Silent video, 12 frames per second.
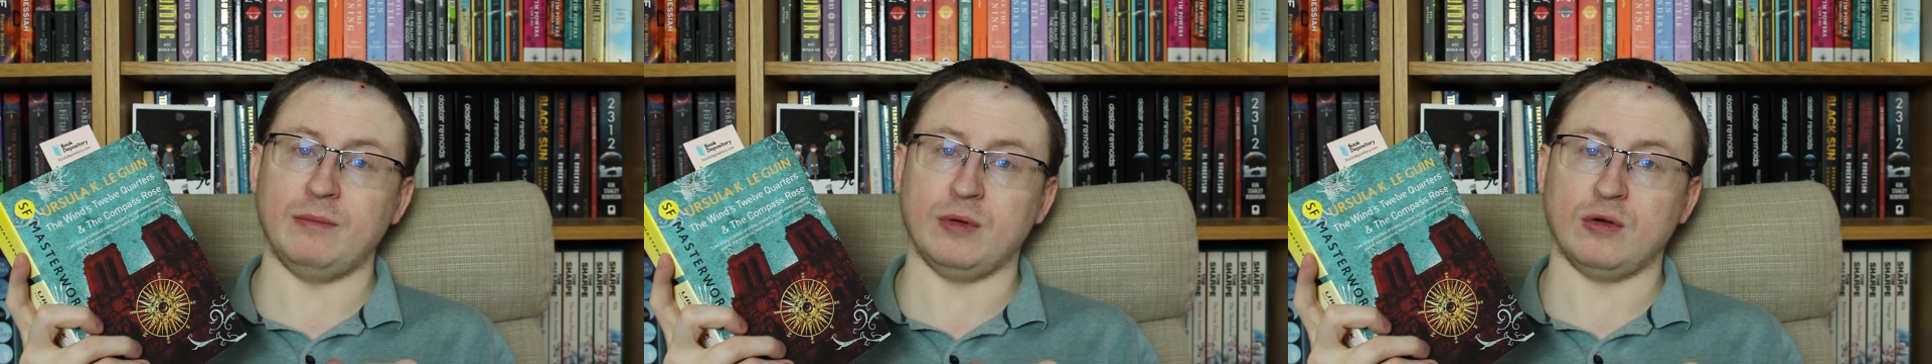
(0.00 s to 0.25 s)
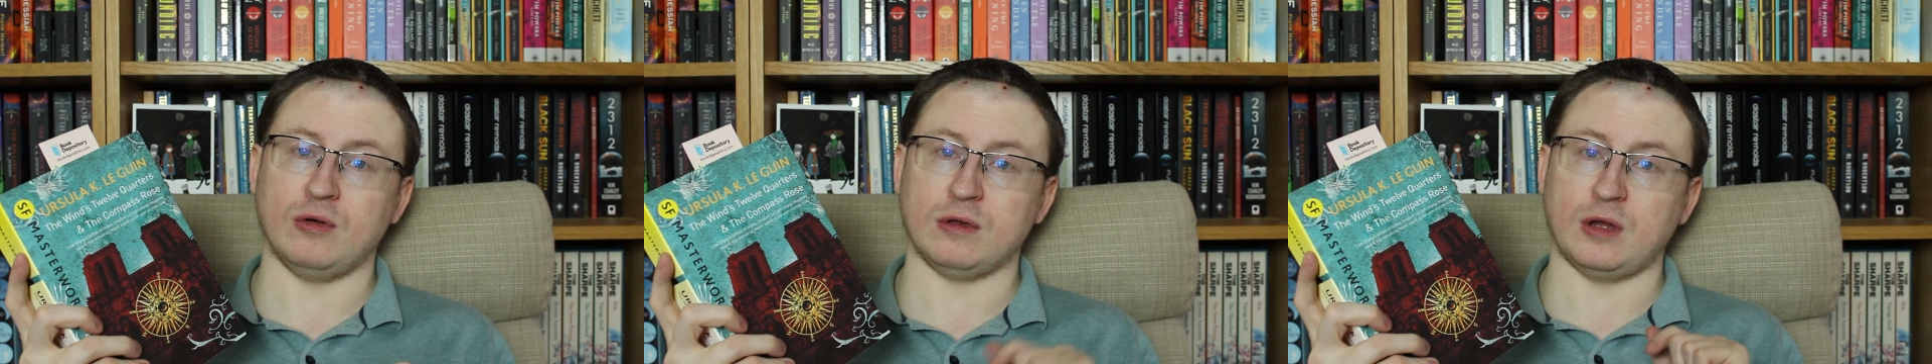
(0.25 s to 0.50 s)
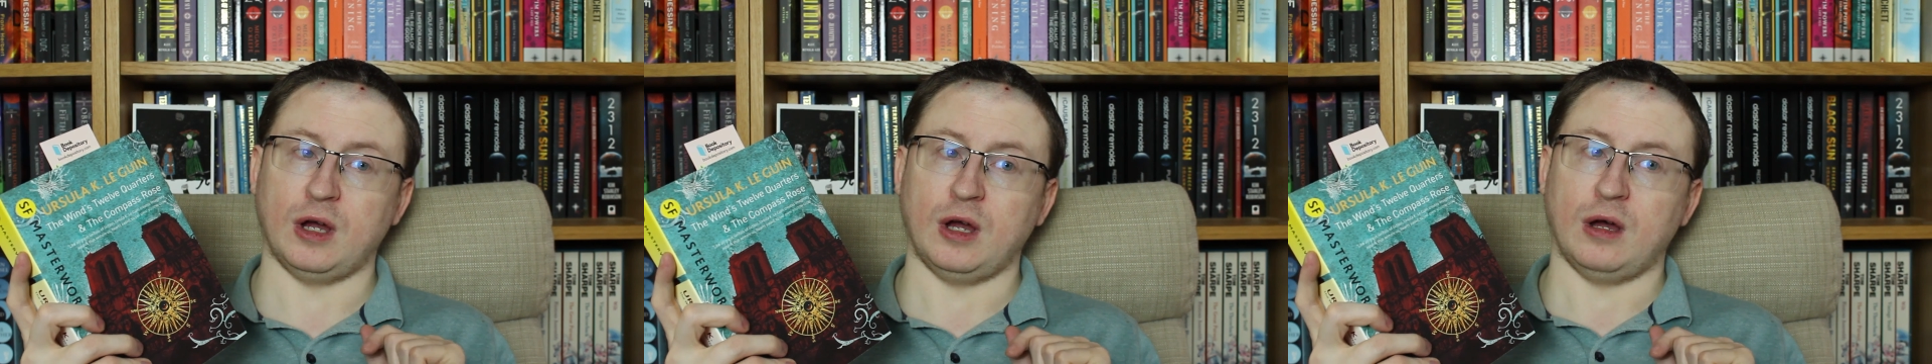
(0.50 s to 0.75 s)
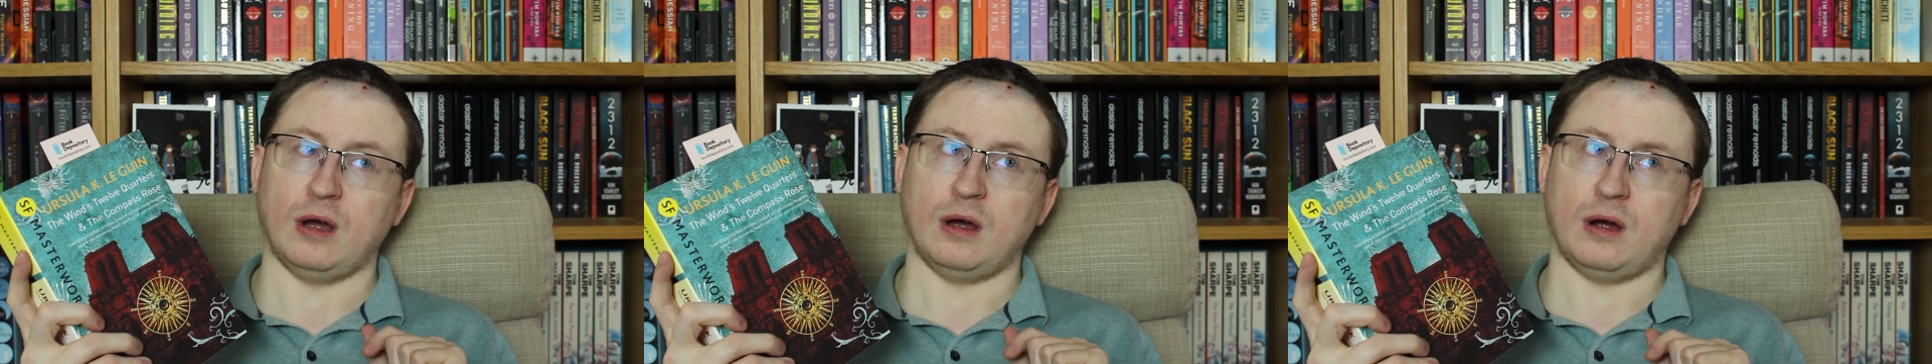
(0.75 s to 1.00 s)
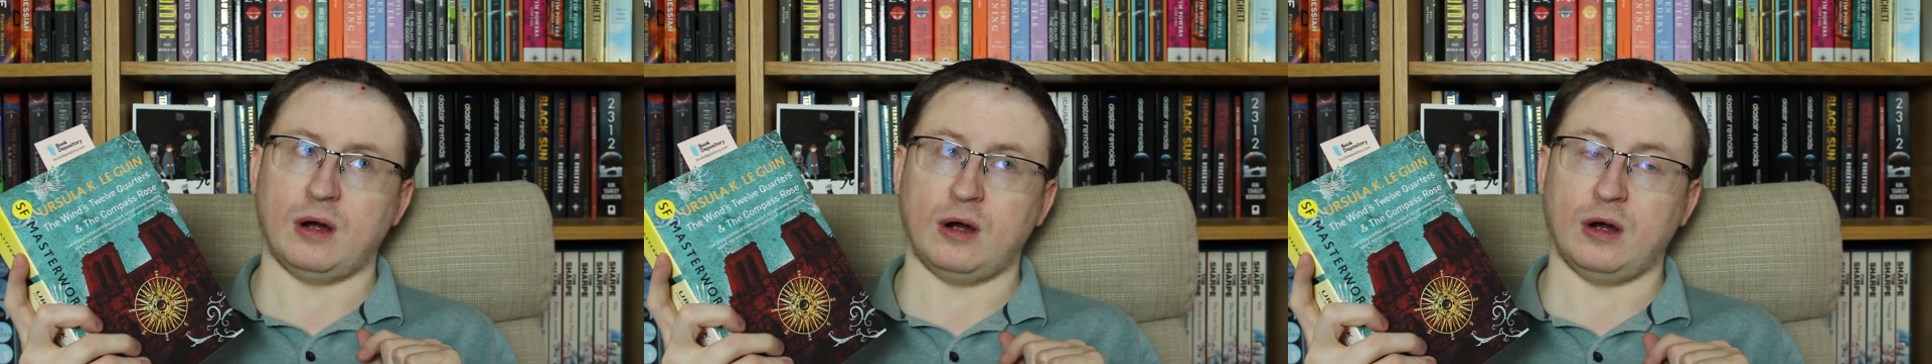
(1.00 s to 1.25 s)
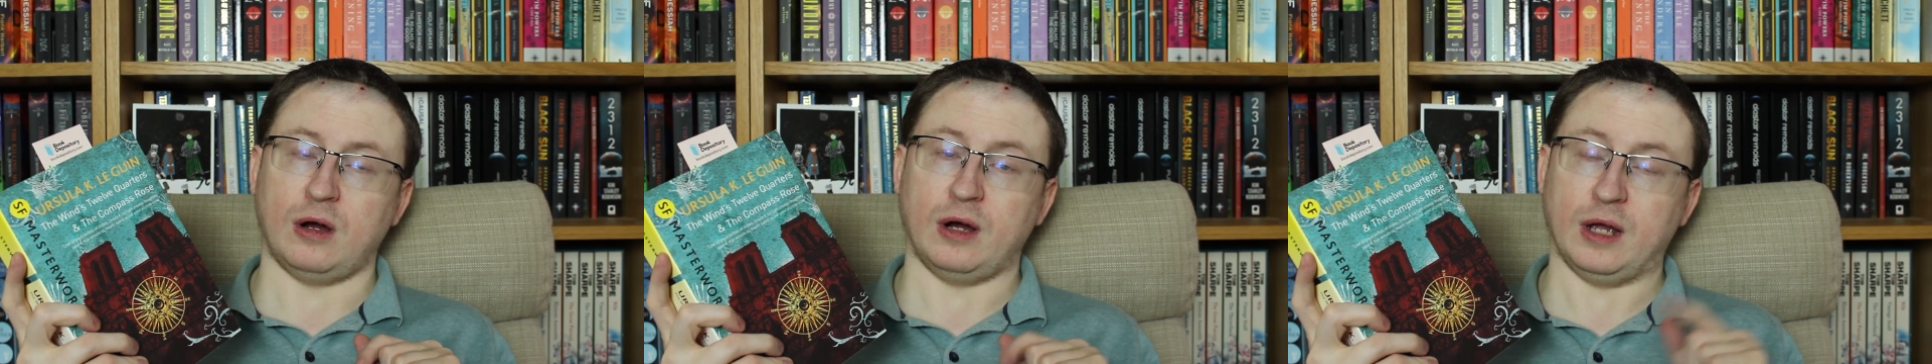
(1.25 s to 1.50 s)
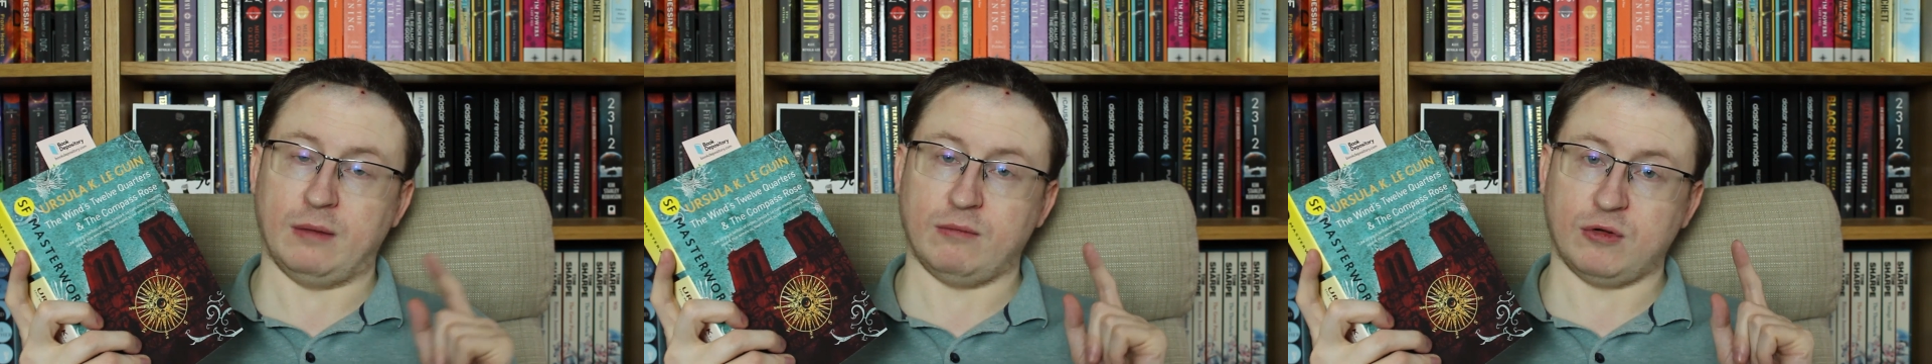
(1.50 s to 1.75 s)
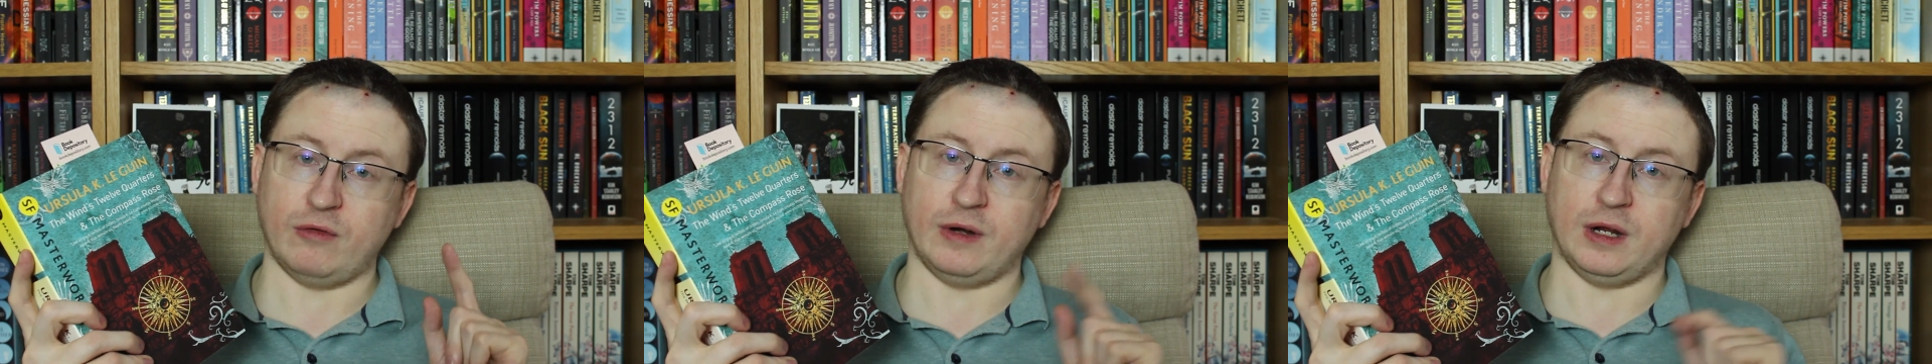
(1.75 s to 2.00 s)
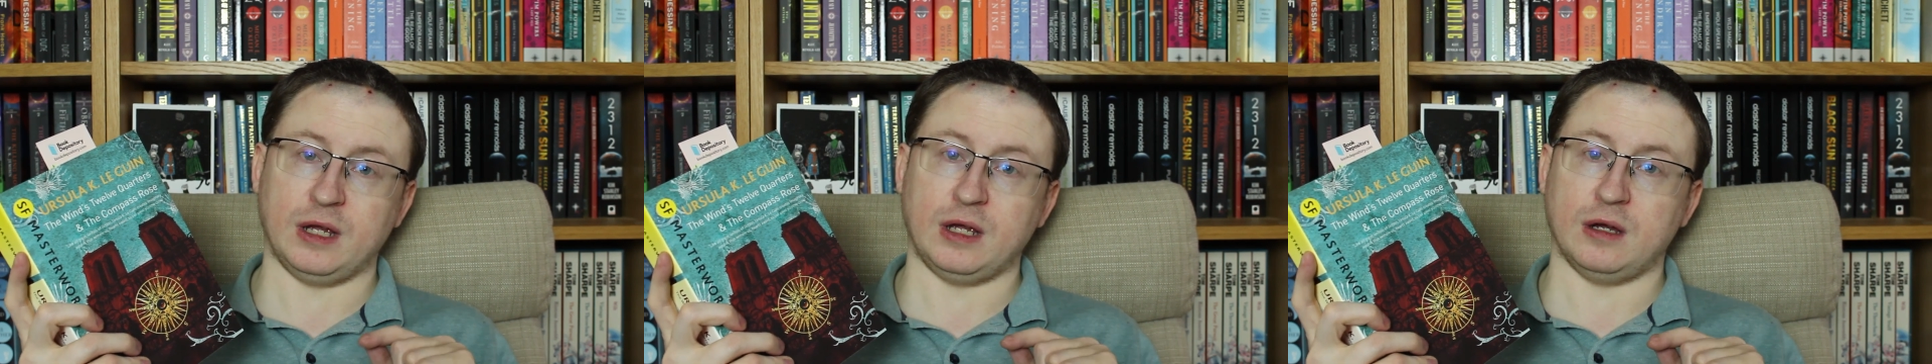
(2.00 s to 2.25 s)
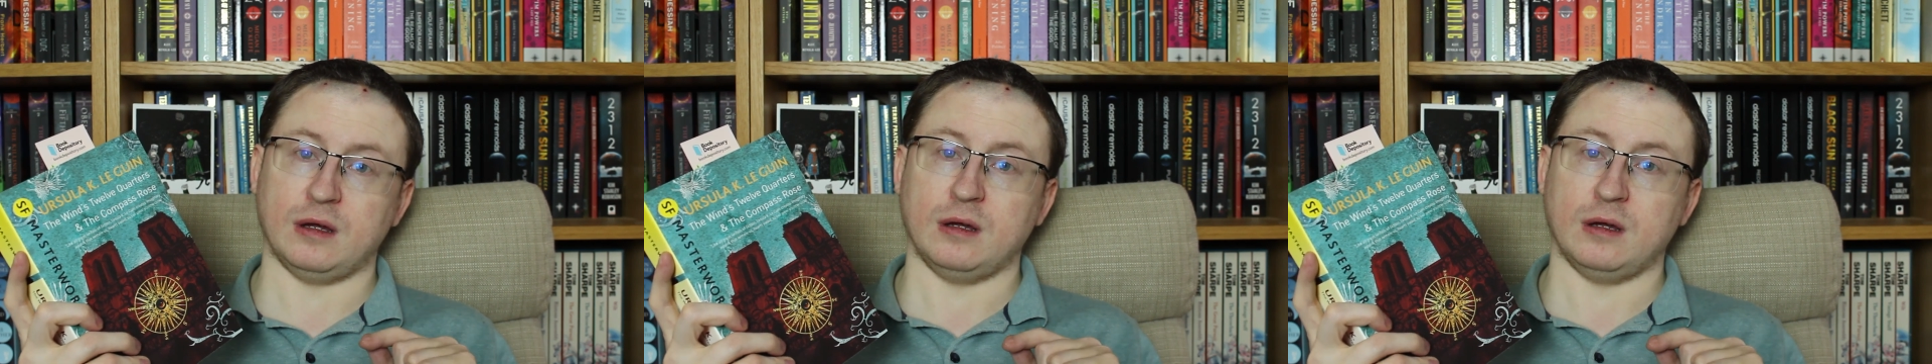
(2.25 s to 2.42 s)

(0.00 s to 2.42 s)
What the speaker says: because I am currently